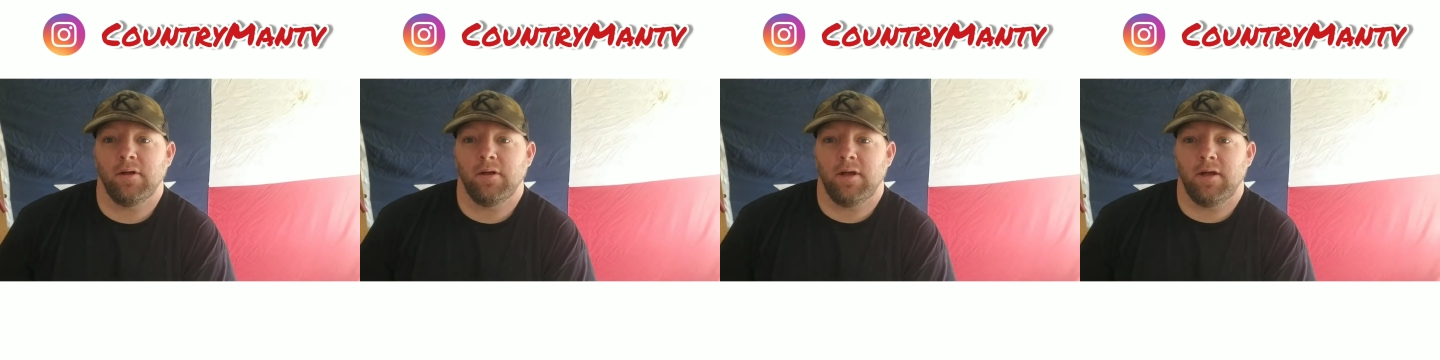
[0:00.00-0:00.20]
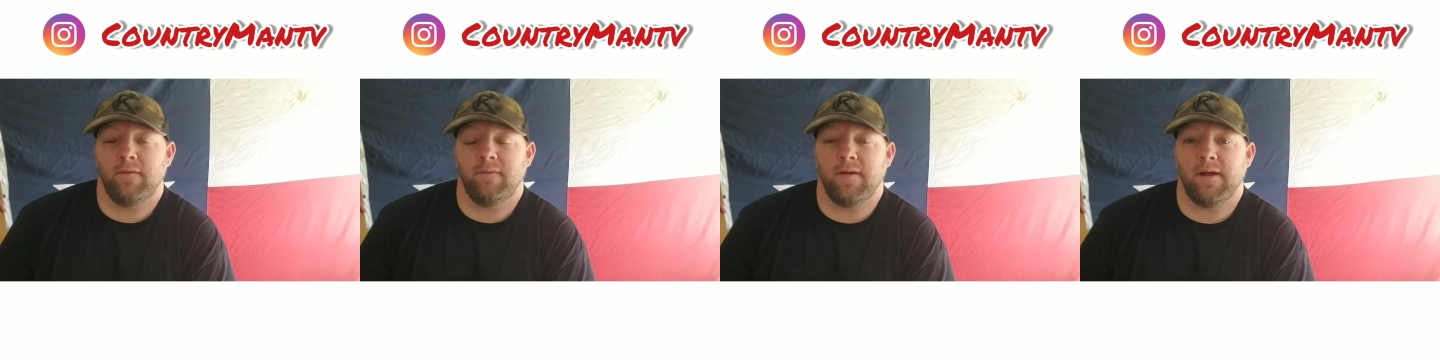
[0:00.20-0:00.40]

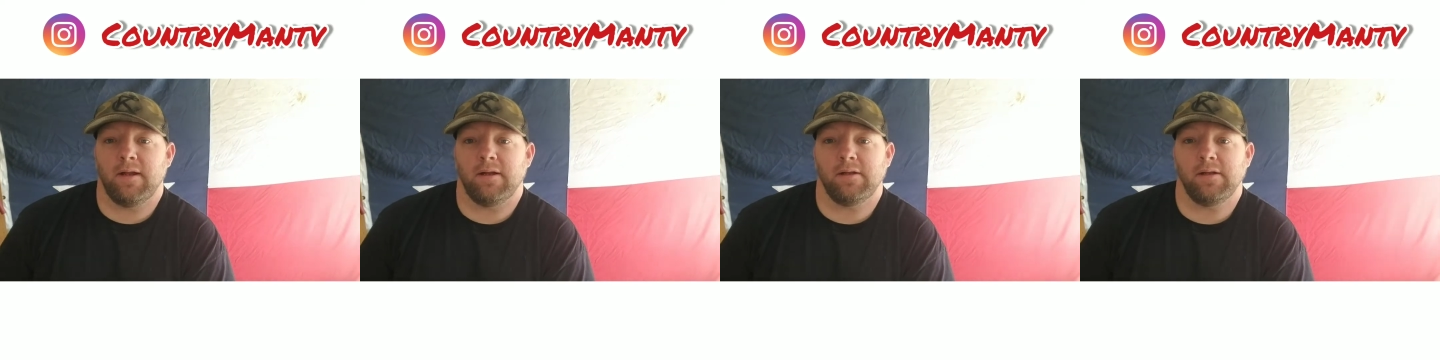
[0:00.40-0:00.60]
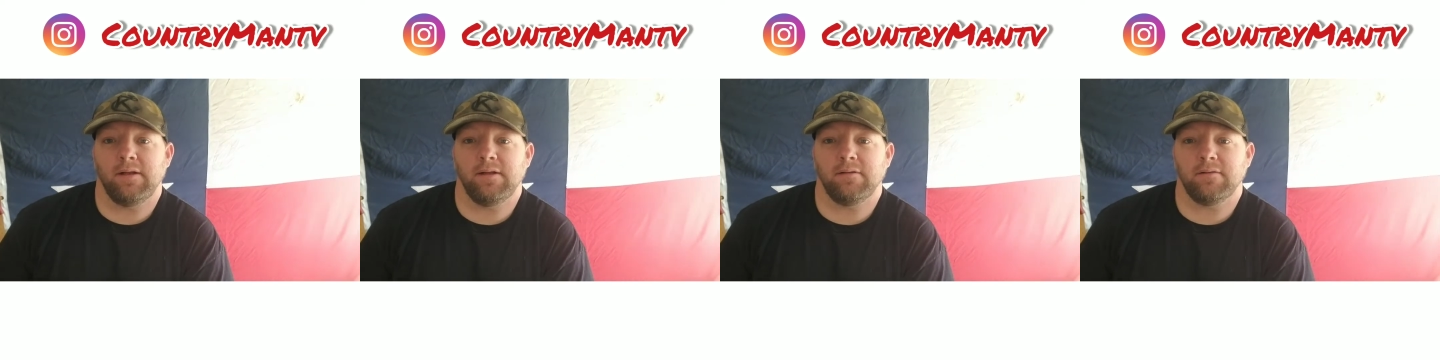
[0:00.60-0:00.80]
in
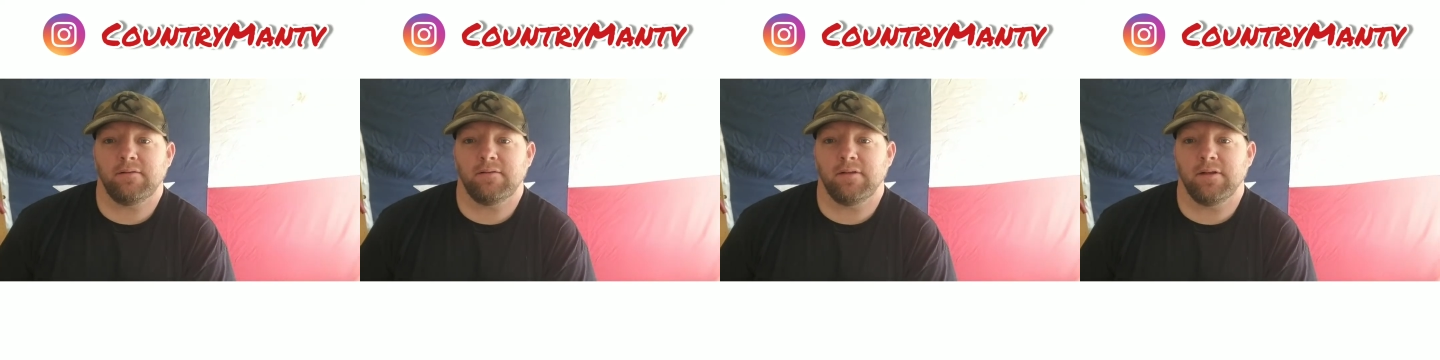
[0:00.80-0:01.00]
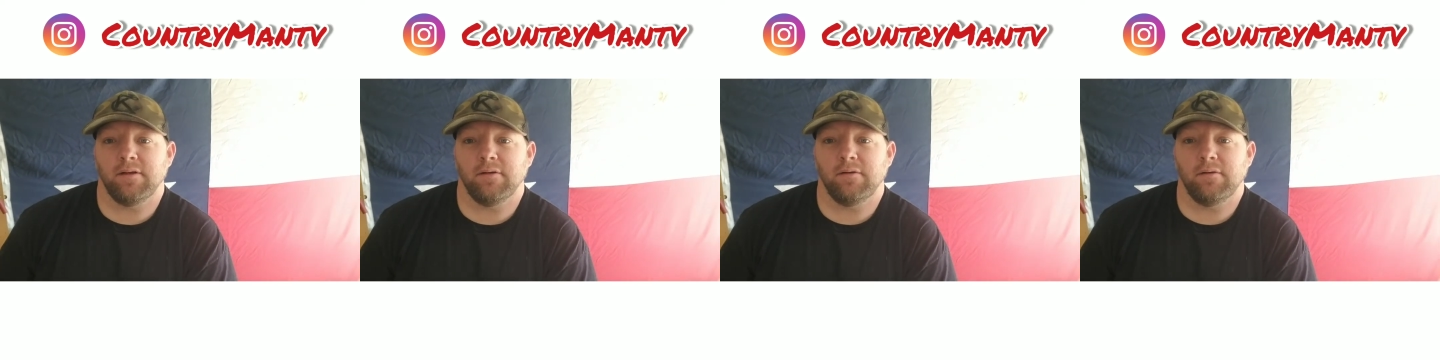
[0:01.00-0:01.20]
that leak
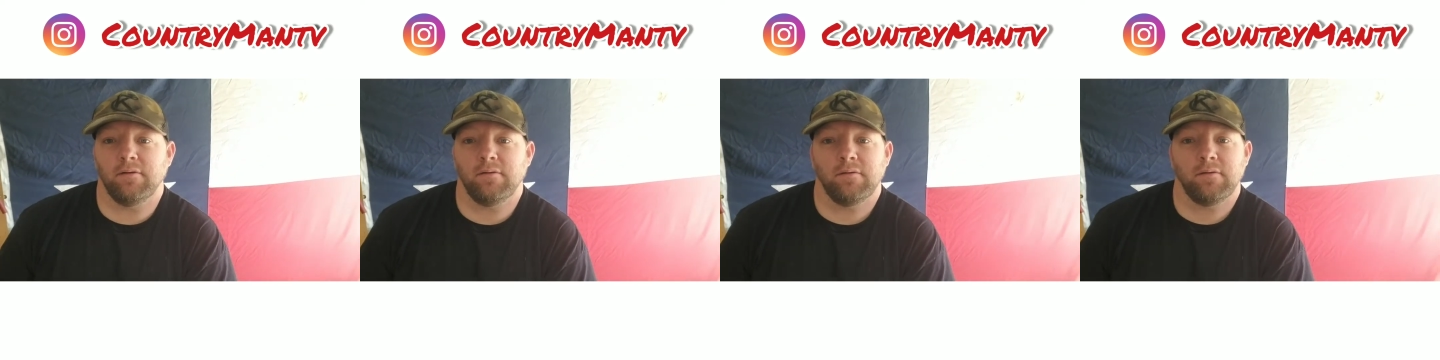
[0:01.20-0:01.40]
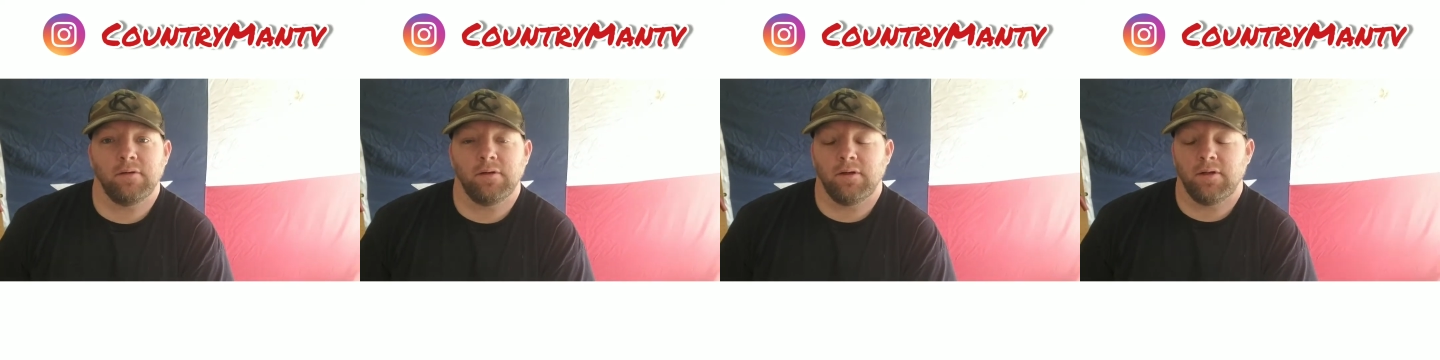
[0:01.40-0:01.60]

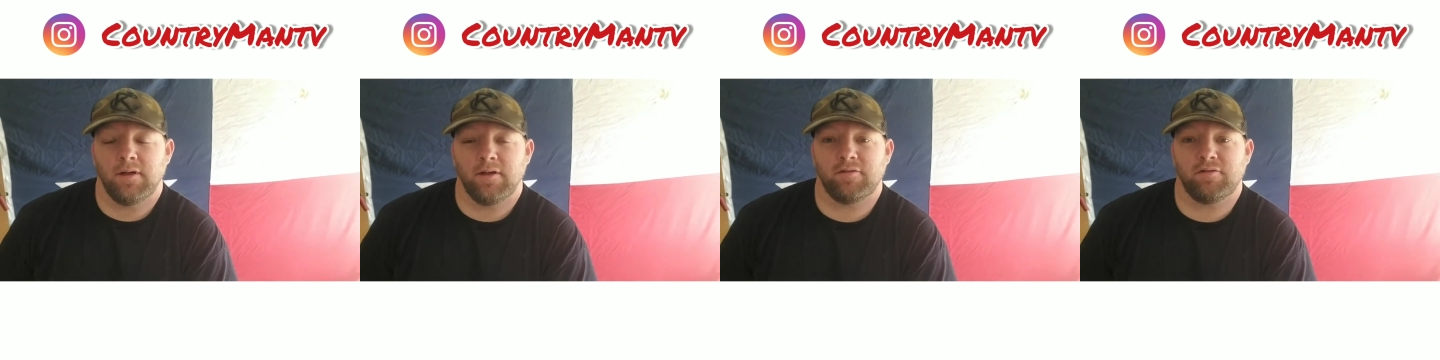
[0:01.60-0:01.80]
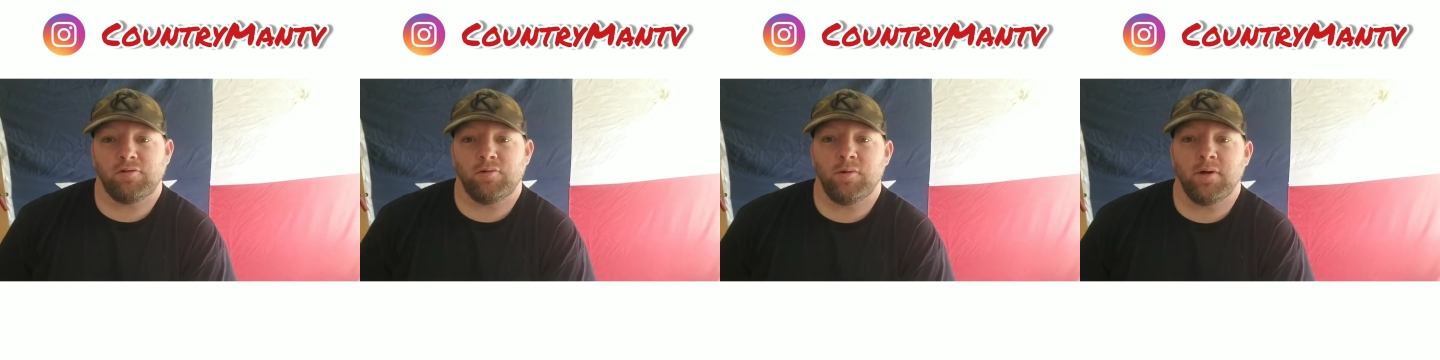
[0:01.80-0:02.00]
seal
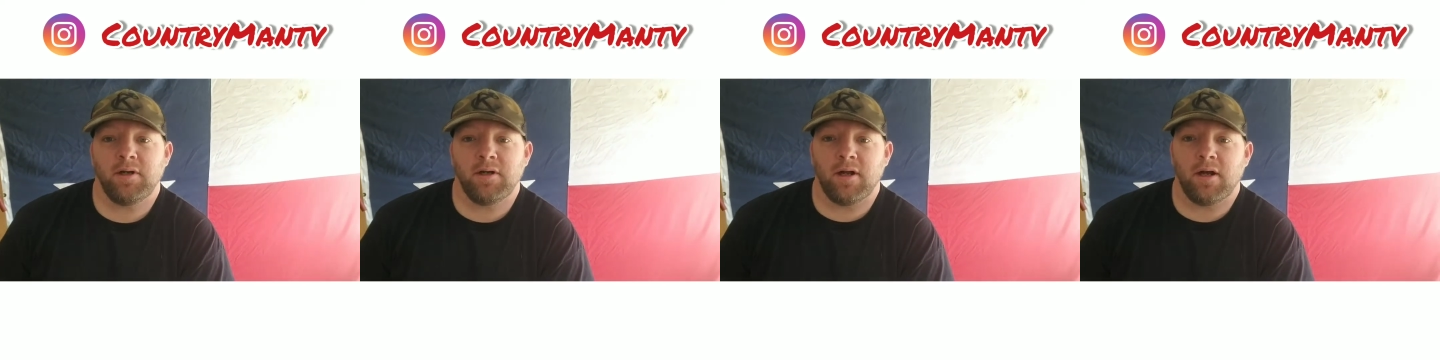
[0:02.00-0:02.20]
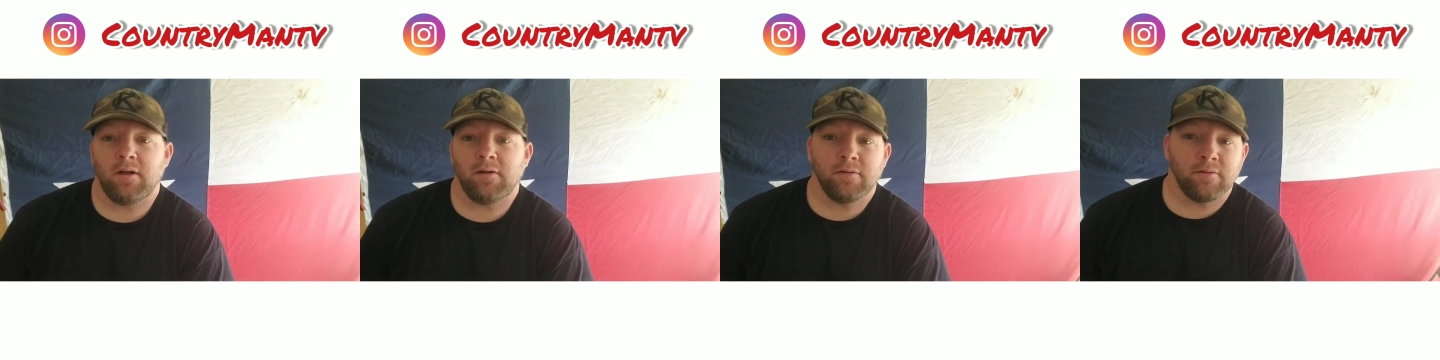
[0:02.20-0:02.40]
that's
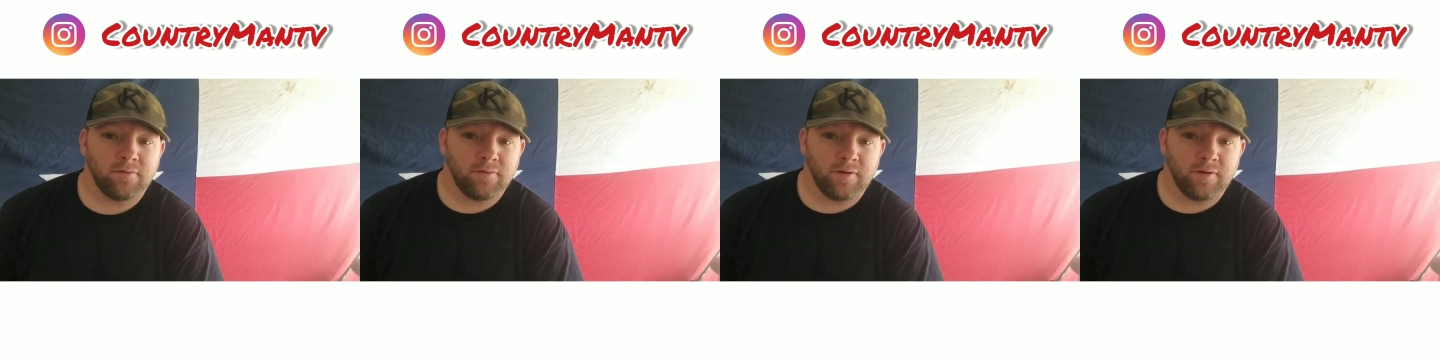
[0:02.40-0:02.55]
$20